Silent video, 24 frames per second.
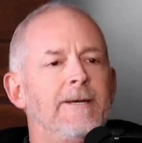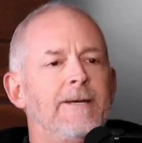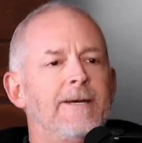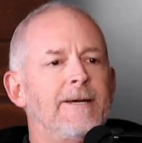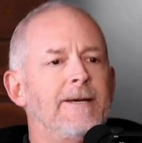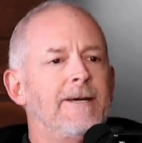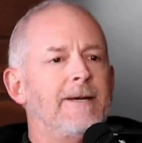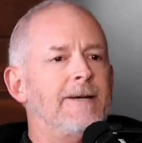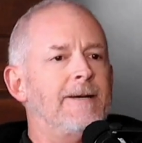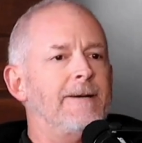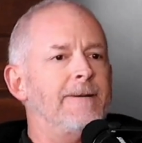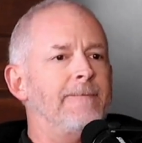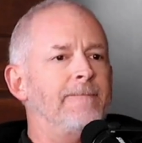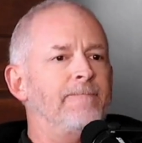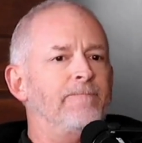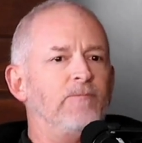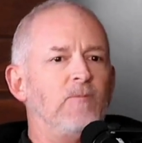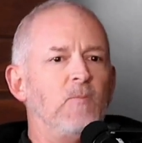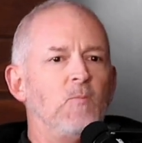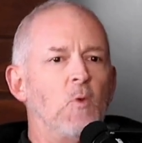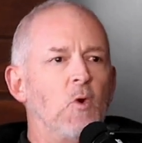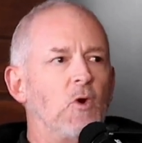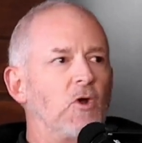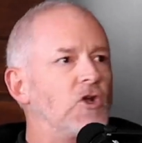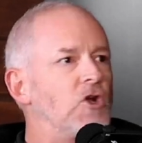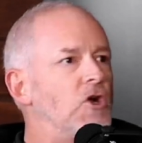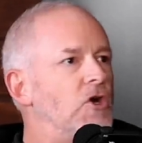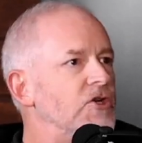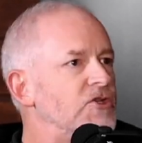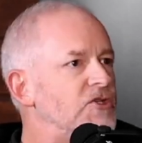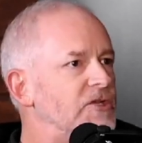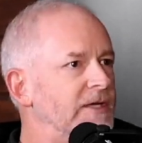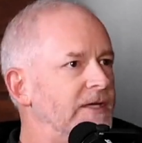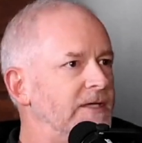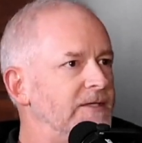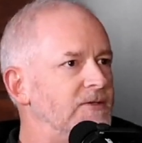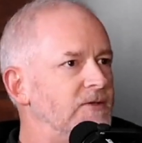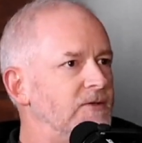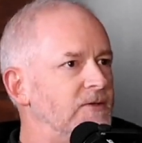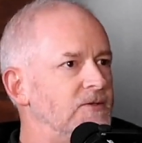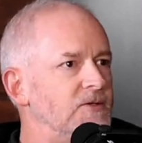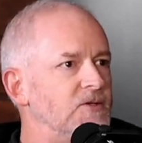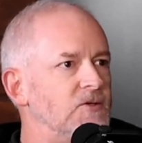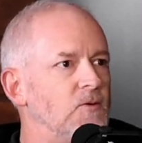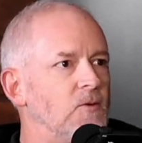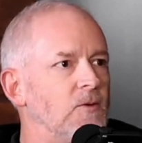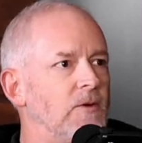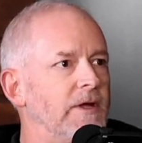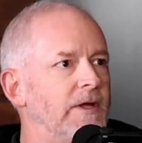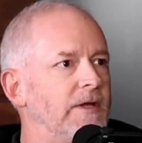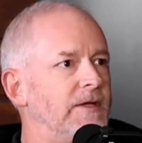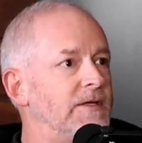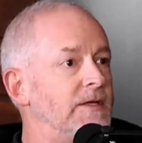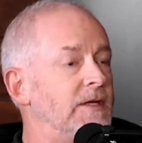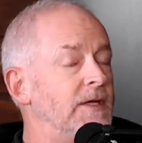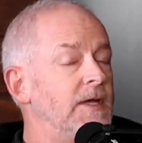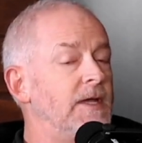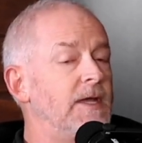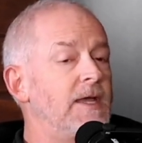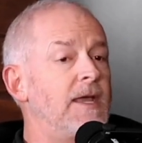more cushioning to the joint,